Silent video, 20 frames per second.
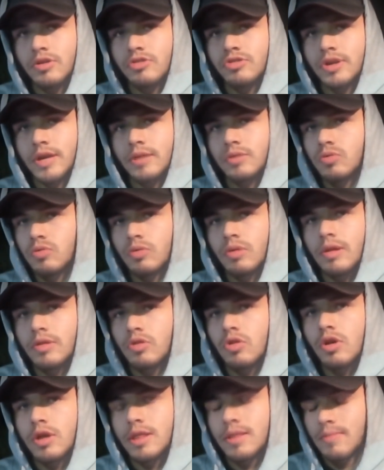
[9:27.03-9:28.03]
shit, don't
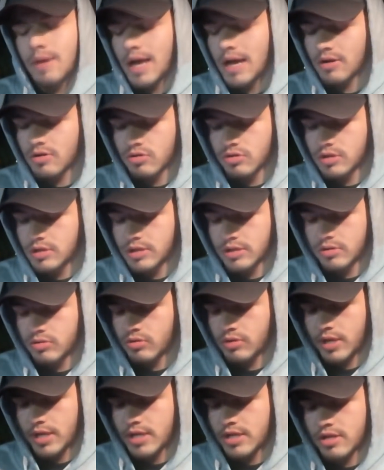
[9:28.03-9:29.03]
look at the macros and
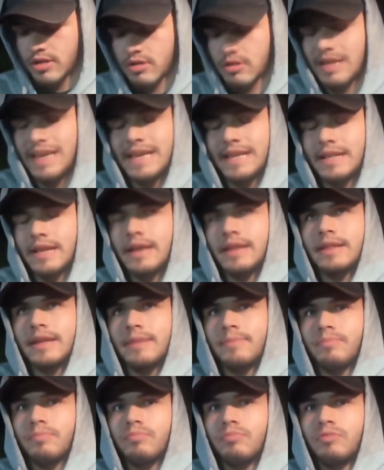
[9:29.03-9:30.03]
don't like just eat it and
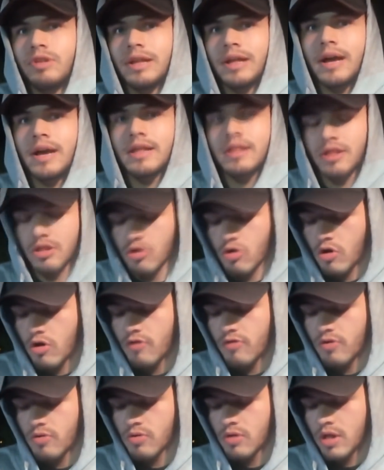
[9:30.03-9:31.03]
then realize it's
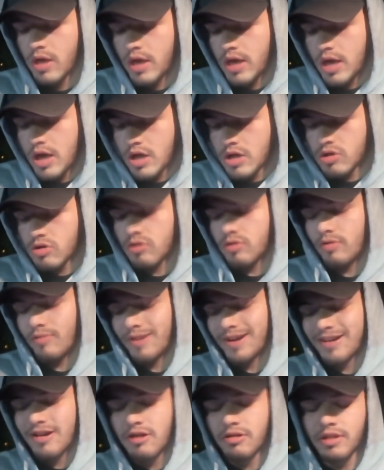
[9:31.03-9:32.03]
awful. So
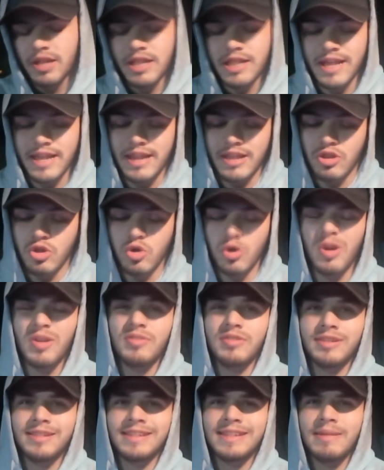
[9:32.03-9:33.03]
we're currently sitting at
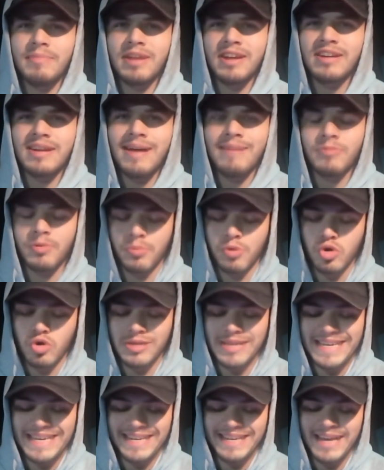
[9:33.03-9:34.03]
270 grams of
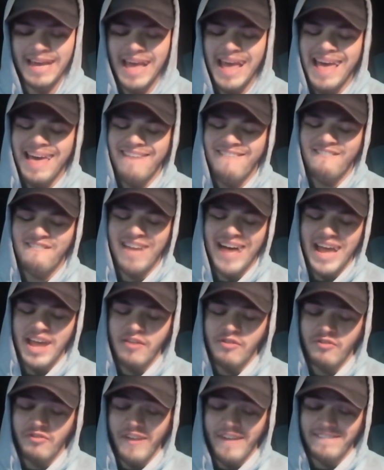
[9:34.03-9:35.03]
protein,
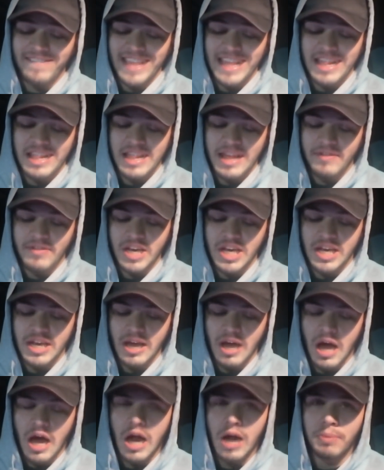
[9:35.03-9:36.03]
557
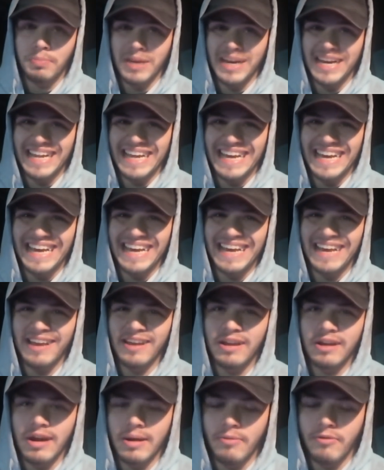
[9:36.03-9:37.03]
carb and
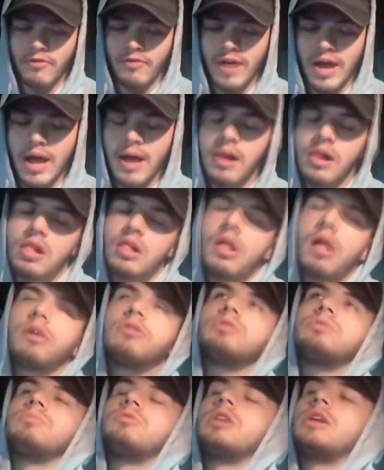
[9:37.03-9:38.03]
88 gram of fat.
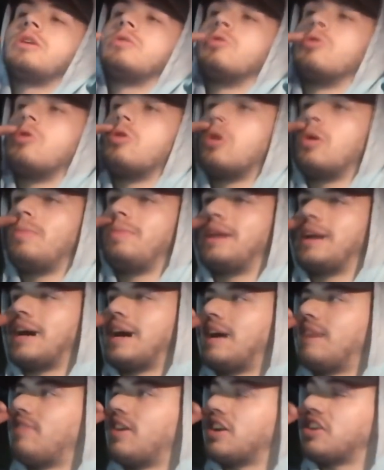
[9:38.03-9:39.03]
So I'm gonna go home and
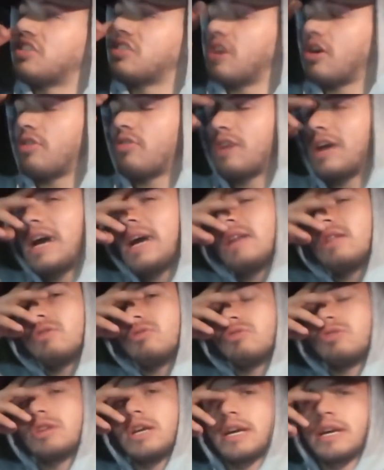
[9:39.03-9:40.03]
have a stir fry,
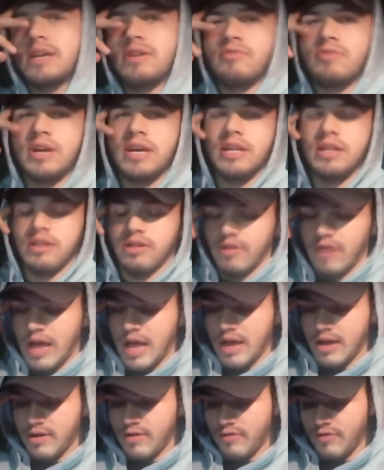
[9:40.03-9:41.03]
so chicken, rice
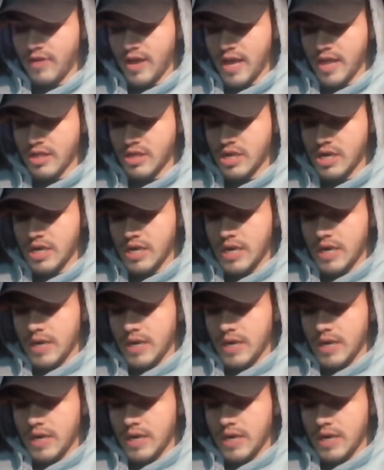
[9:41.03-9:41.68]
and veg,